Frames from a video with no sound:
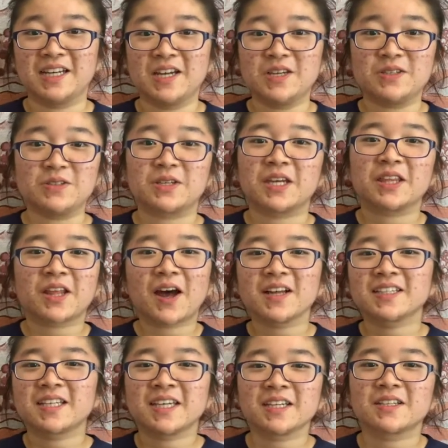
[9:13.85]
You
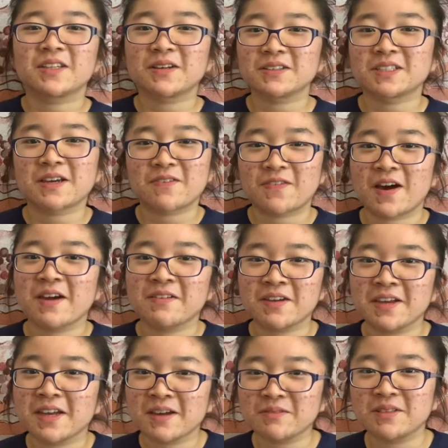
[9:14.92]
cannot take notes at 5
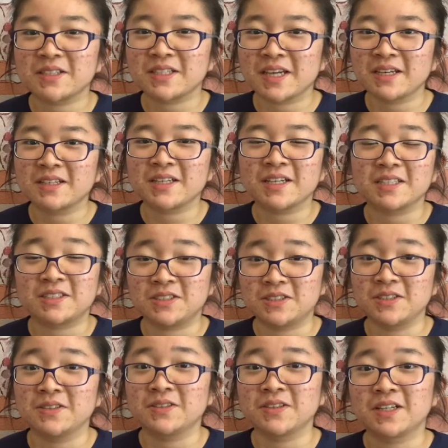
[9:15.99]
a.m. the day it's
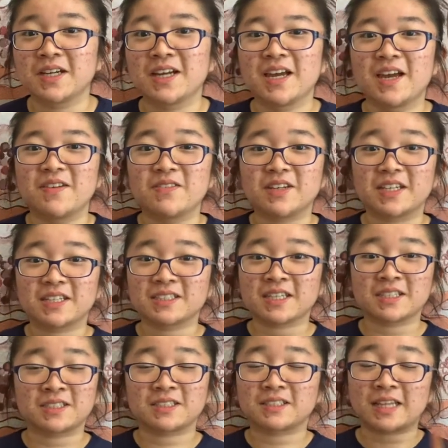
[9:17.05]
due, because
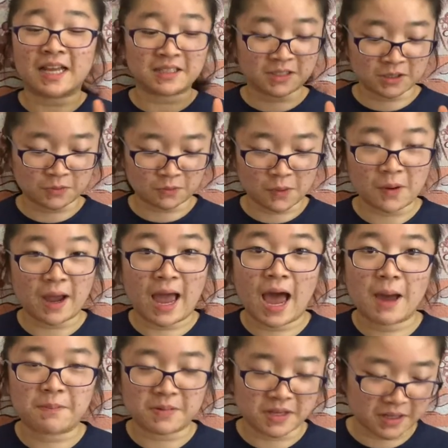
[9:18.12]
that just won't
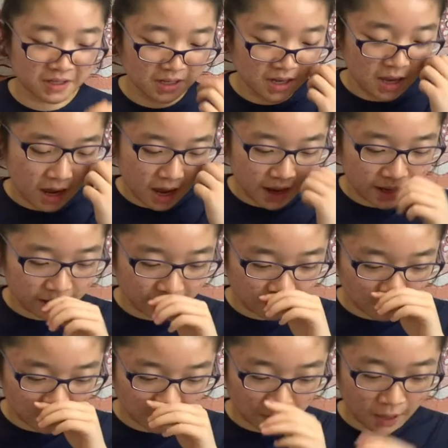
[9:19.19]
happen. And of
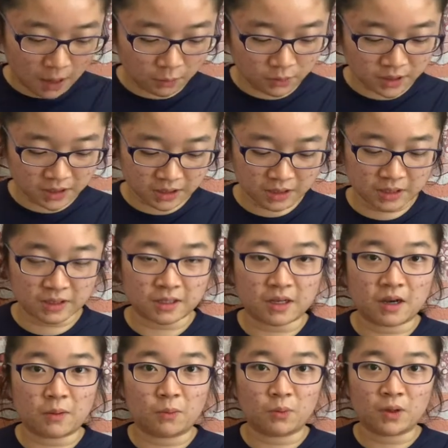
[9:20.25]
course, pop quizzes
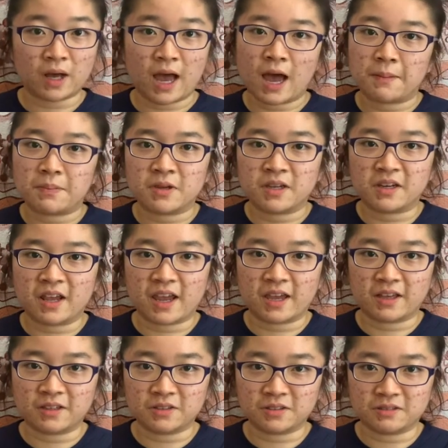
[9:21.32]
will happen
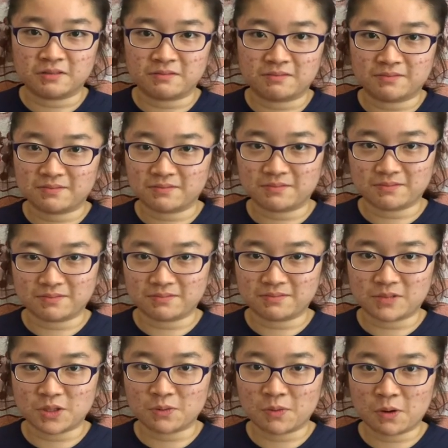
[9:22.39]
and
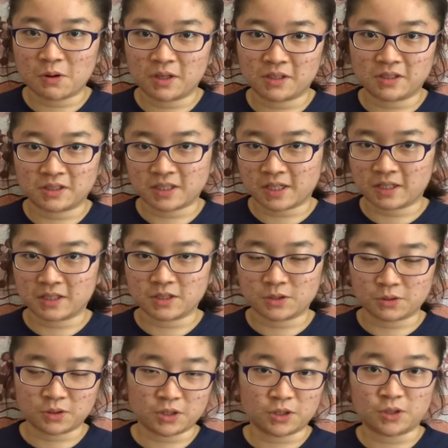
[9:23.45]
you won't understand because
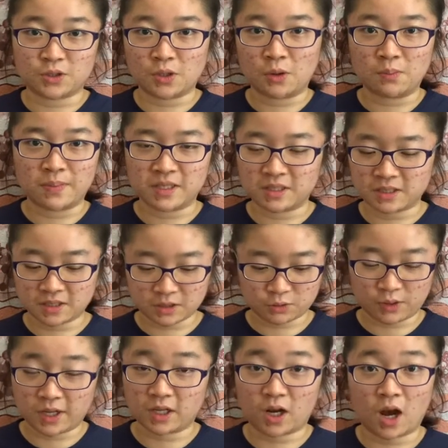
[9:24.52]
you're just so busy just
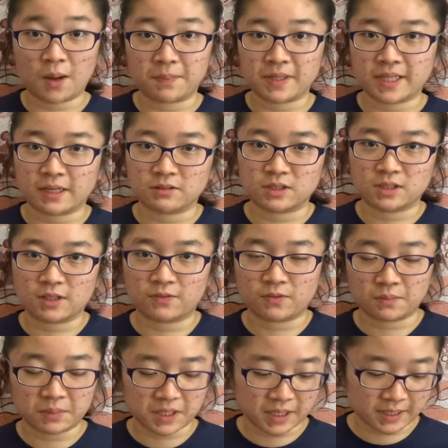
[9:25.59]
trying to copy down stuff
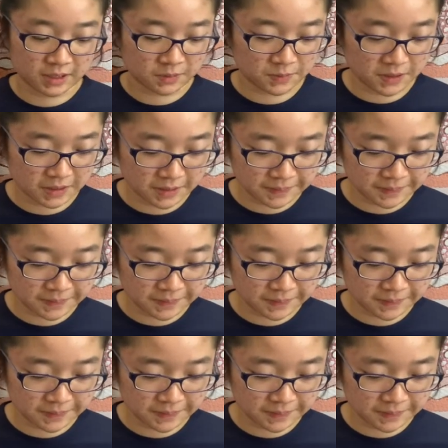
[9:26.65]
from the textbook.